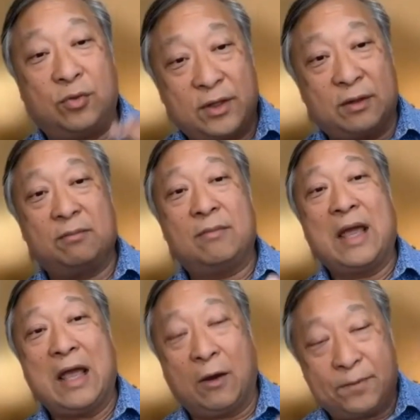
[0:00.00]
rhythm
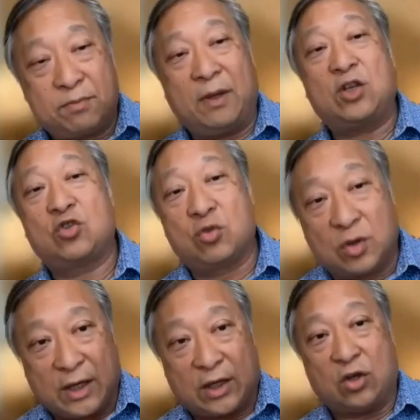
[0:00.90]
helps make
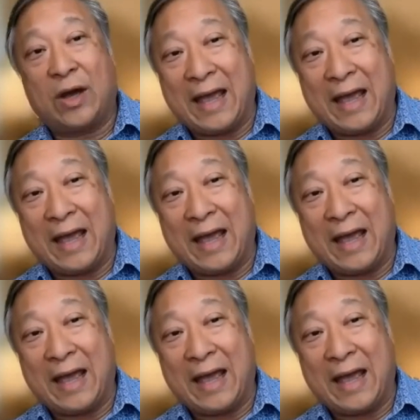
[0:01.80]
sure that your